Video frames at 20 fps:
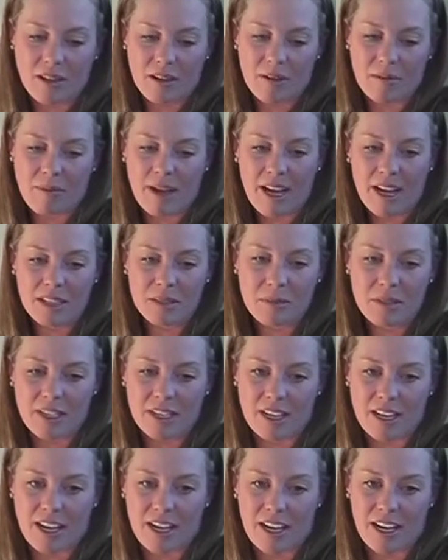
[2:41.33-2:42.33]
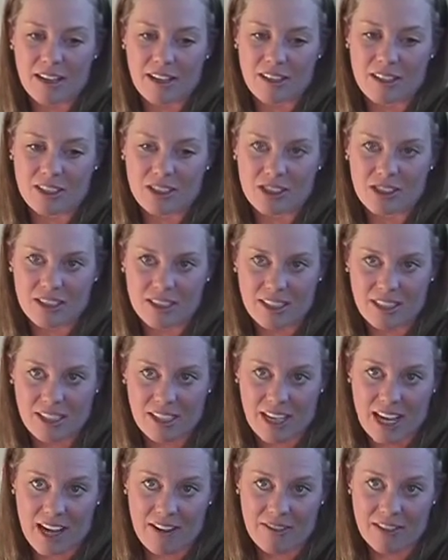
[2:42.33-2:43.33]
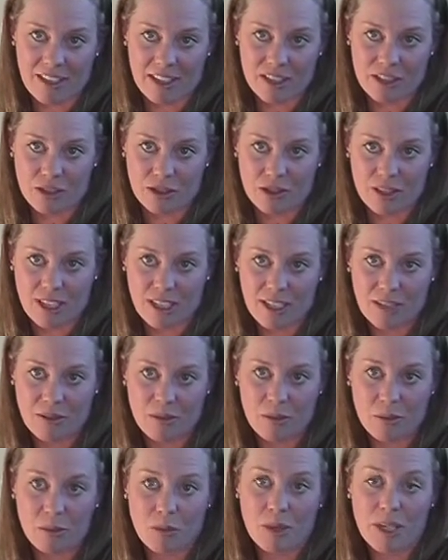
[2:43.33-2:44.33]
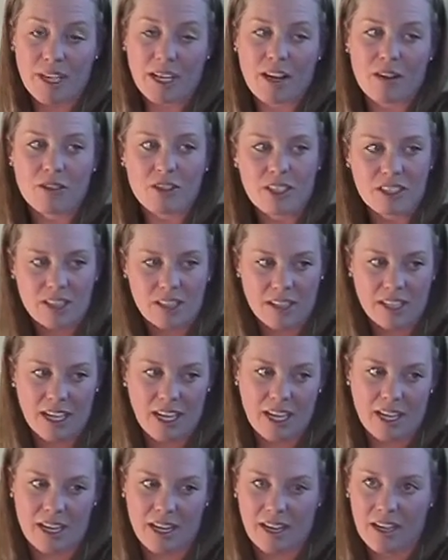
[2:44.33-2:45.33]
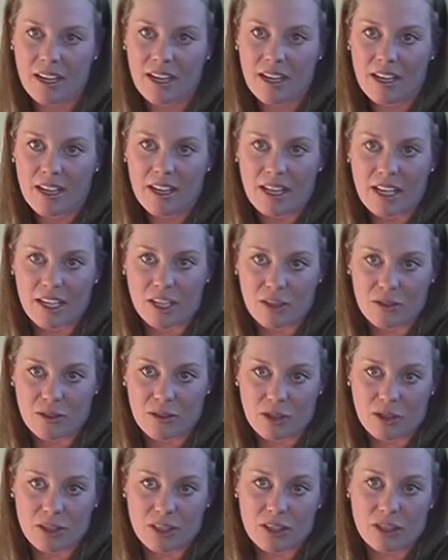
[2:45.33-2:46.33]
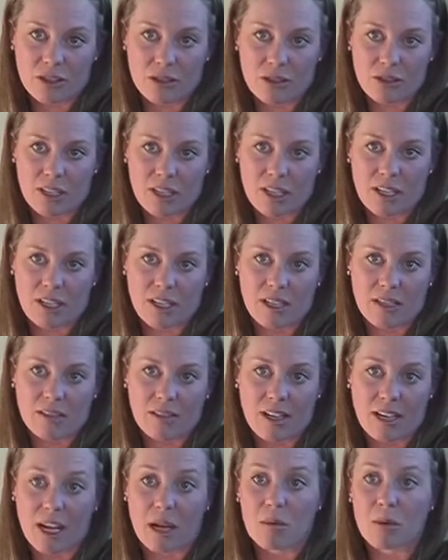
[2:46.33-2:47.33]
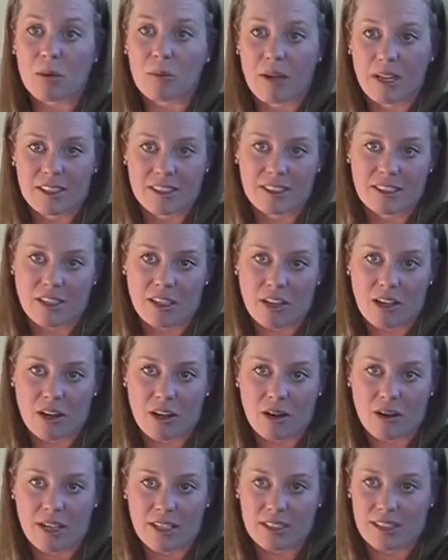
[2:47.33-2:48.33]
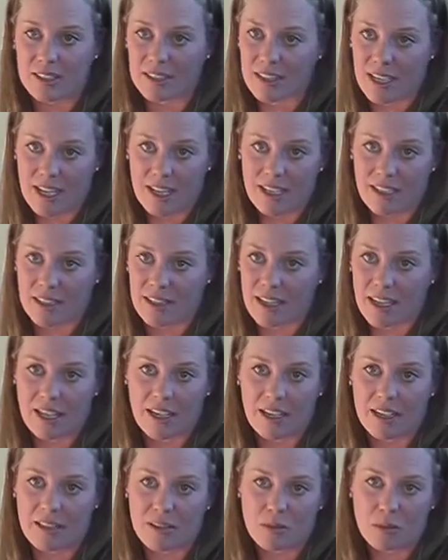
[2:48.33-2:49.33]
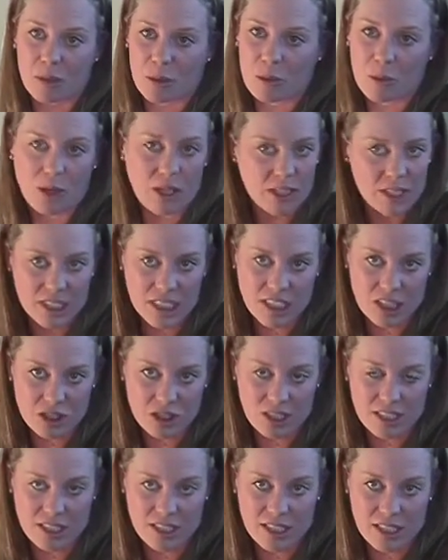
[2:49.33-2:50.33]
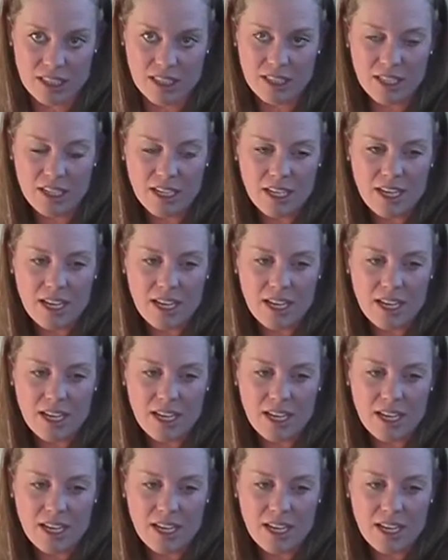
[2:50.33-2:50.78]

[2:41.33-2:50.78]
My husband and I are interested in having a doula. We originally had interviewed a doula a couple months ago and decided that we weren't interested.